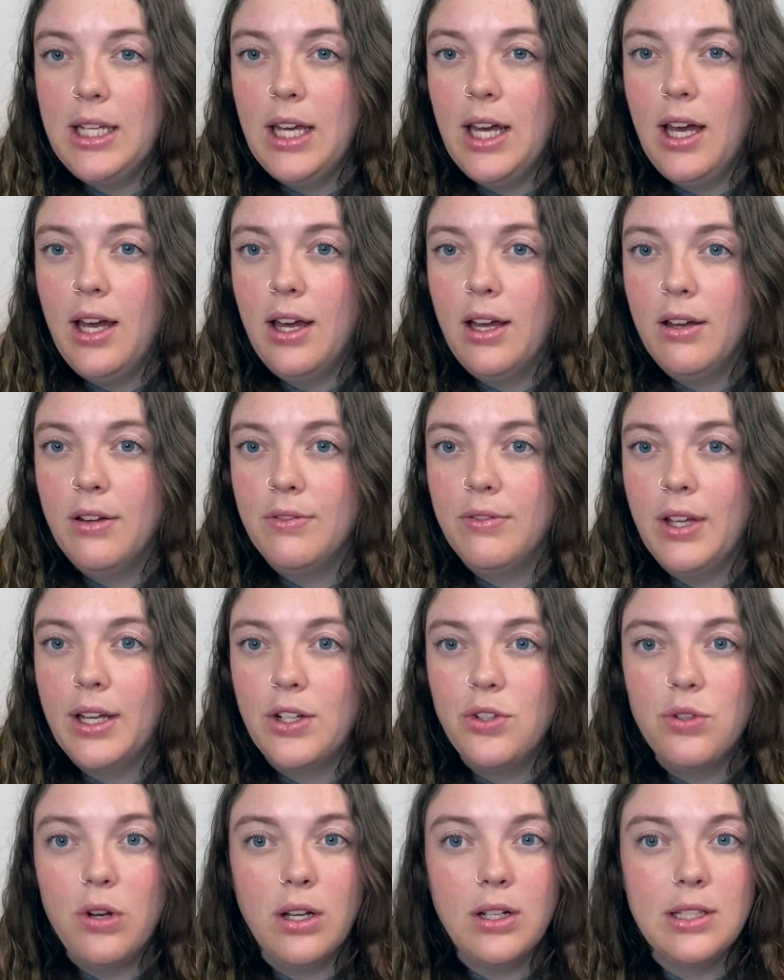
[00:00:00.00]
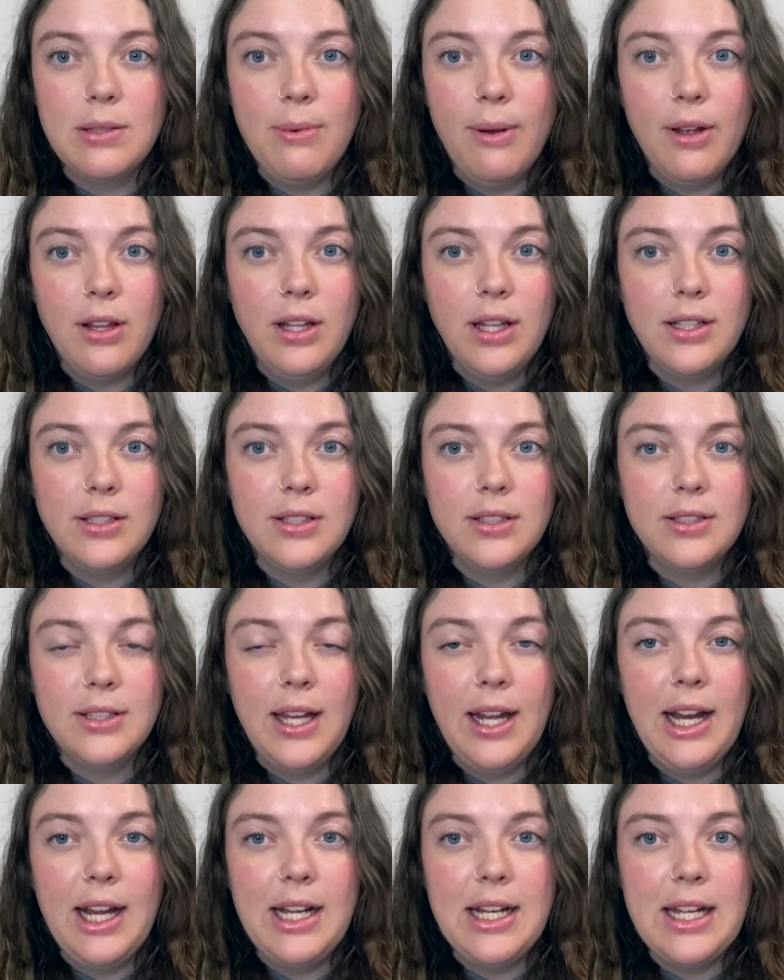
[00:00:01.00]
of like drug smuggling
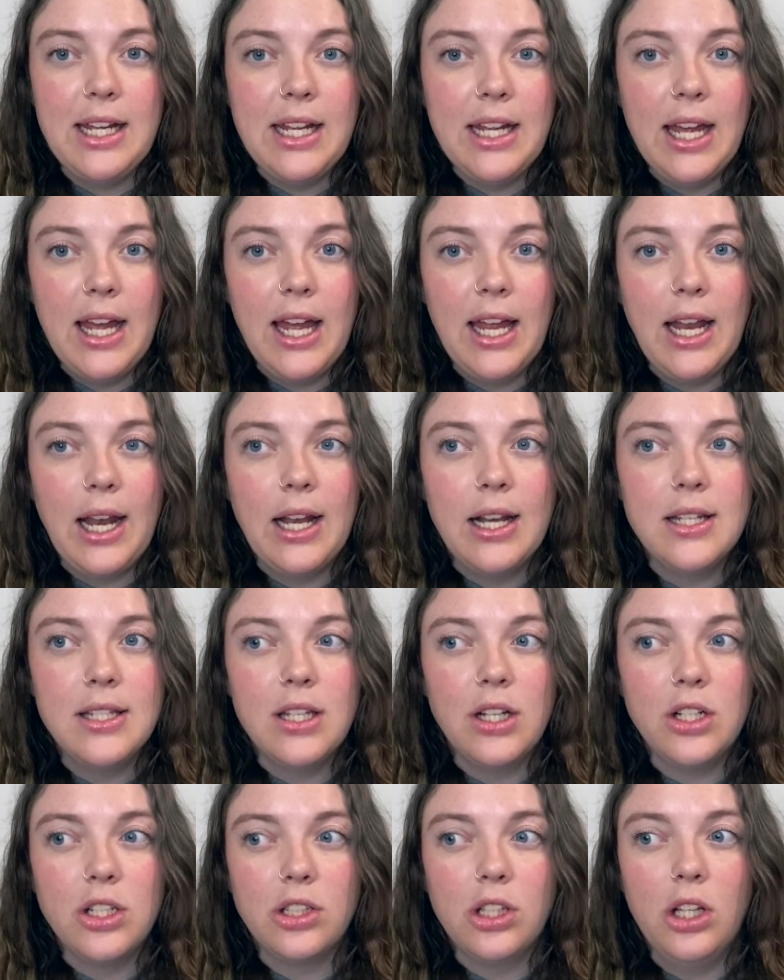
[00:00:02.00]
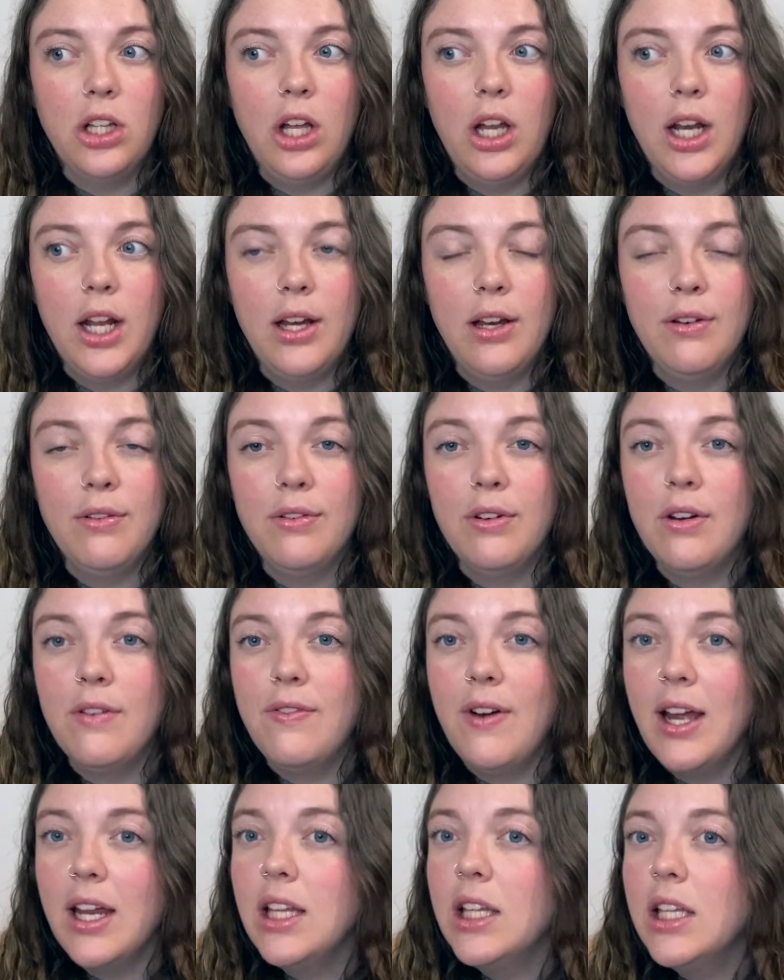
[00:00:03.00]
society, and there's a lot of
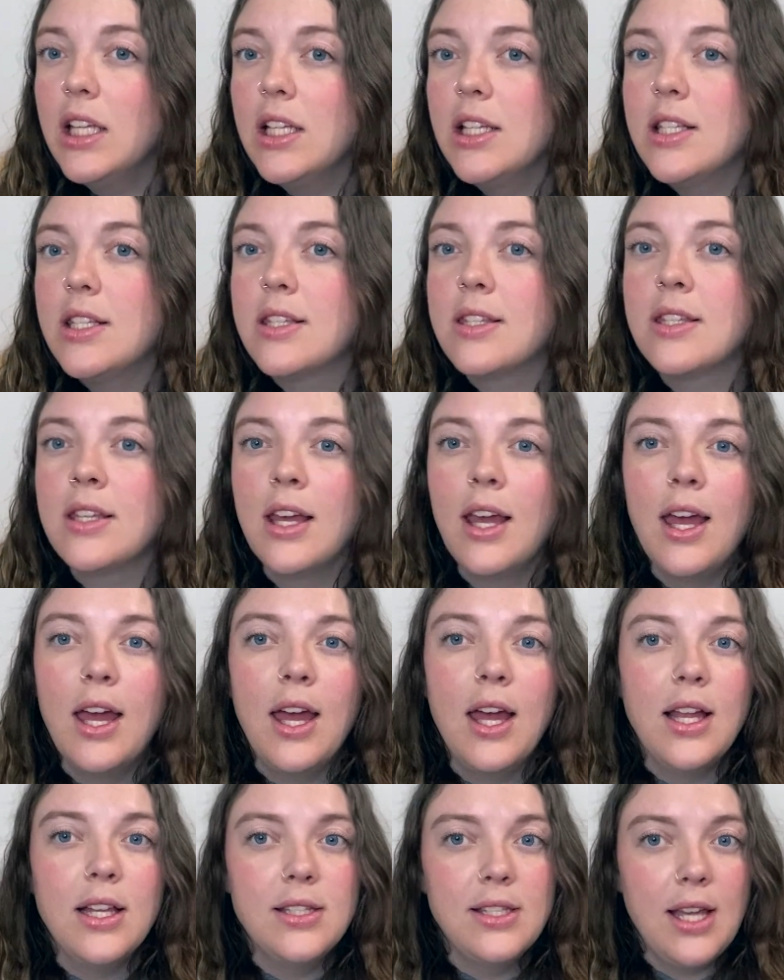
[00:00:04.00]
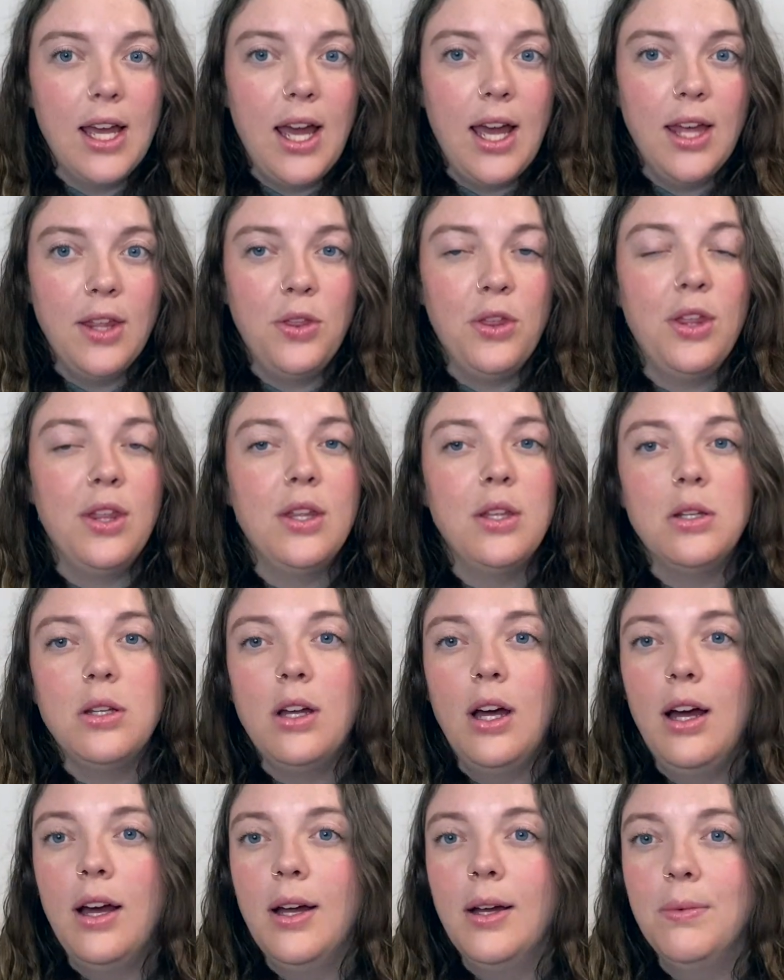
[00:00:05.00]
violence, death,
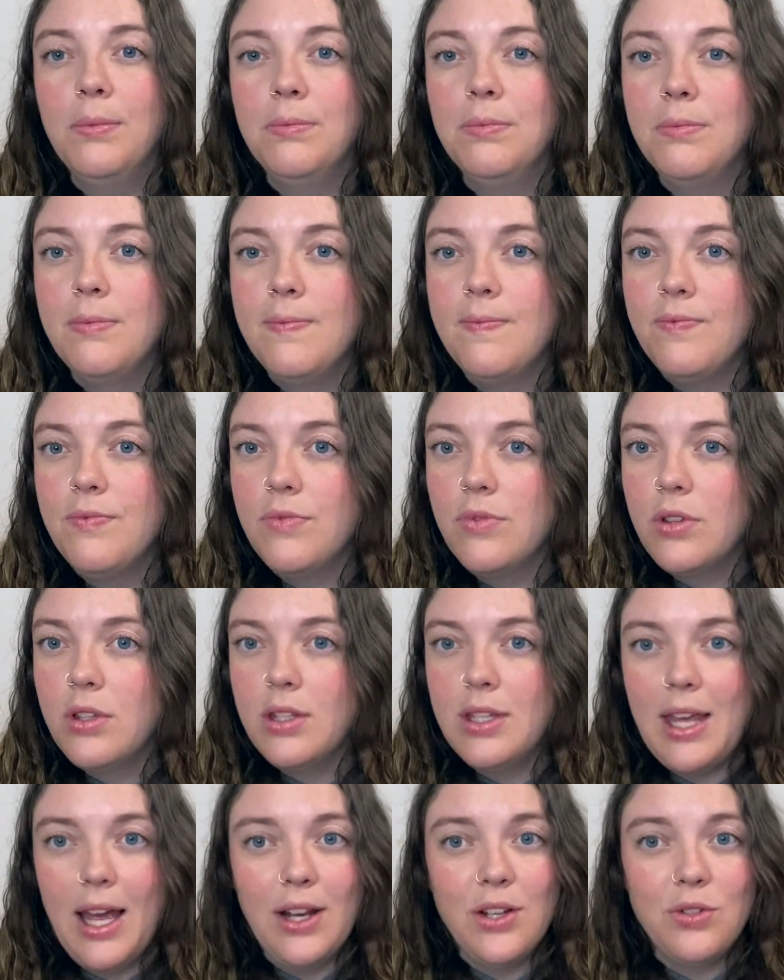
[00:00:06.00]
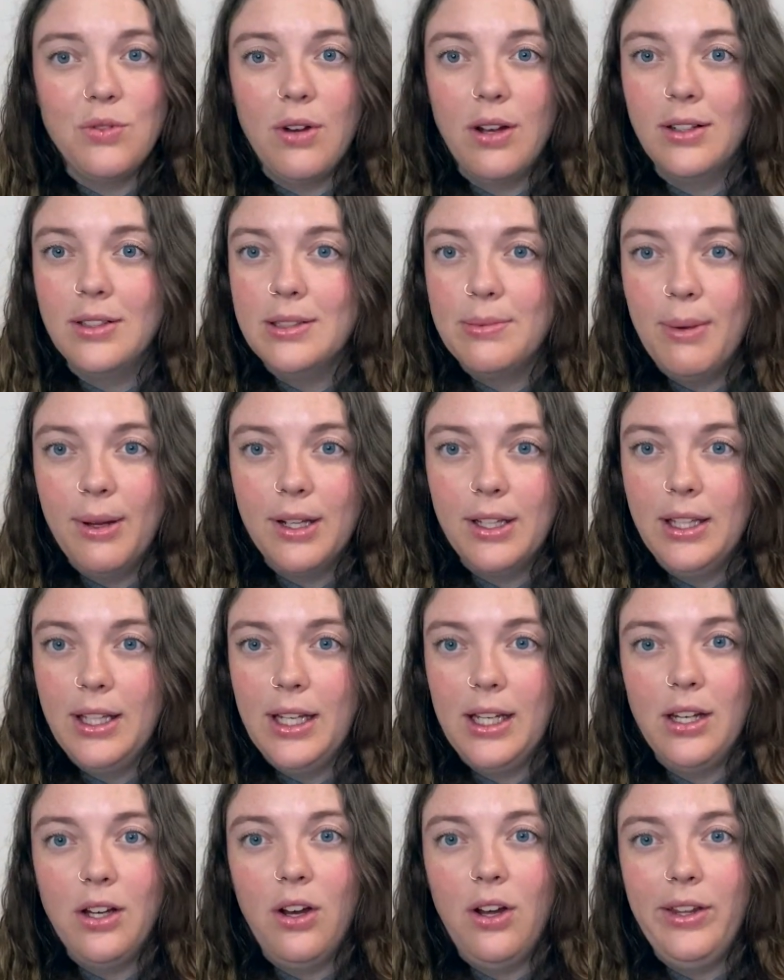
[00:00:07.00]
yeah, drug
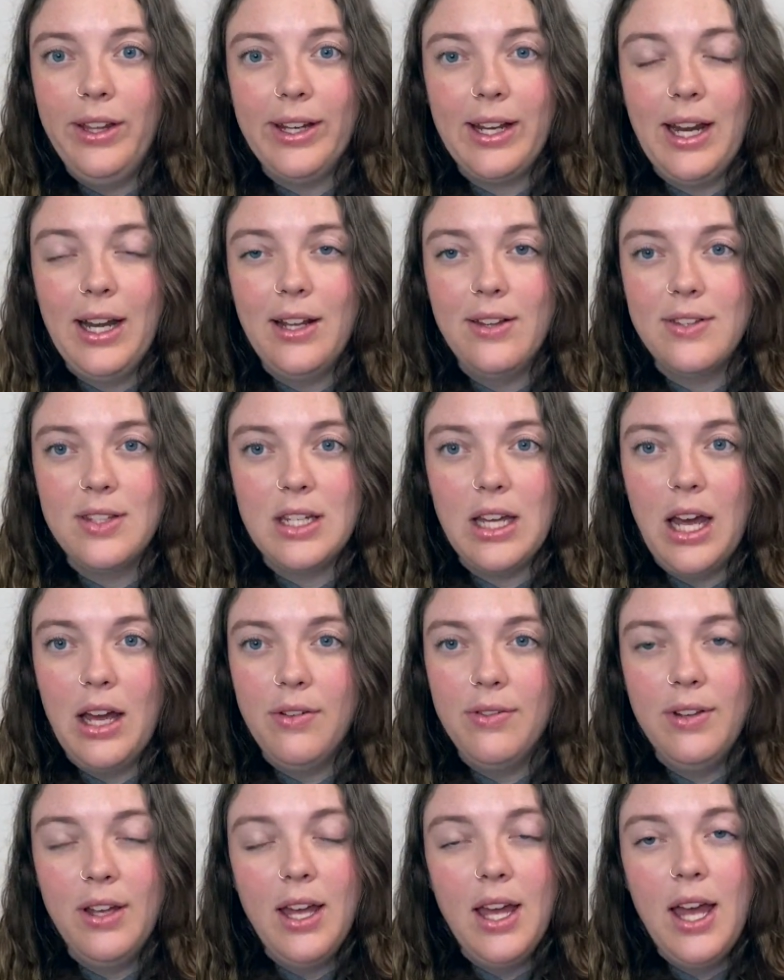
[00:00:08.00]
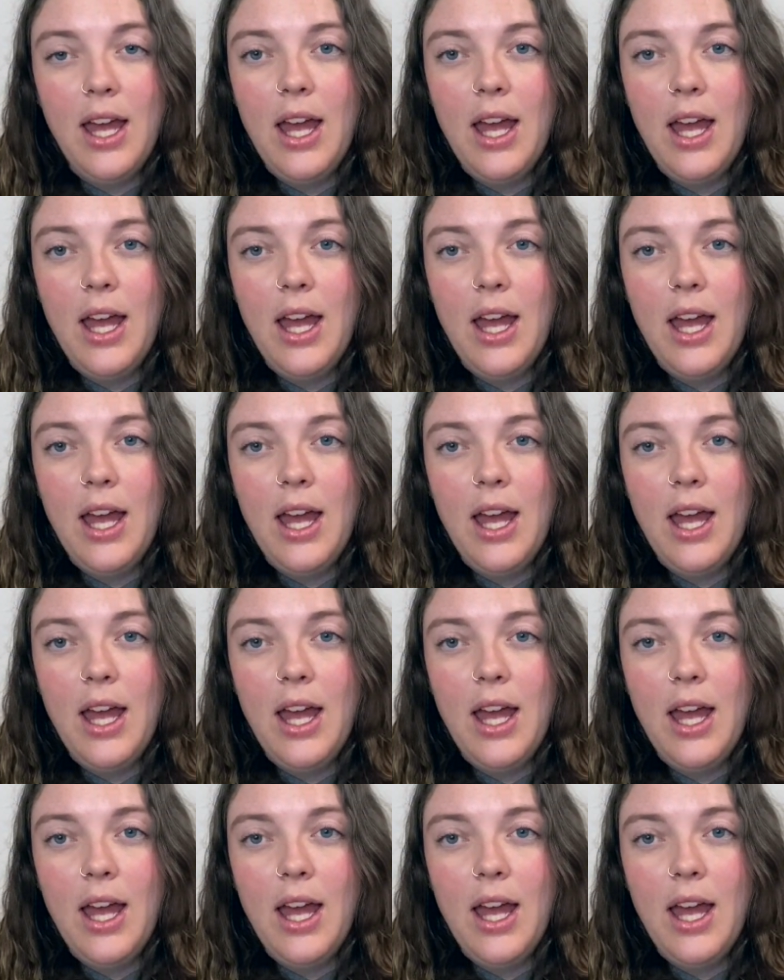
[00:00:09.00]
smuggling, all that kind of stuff.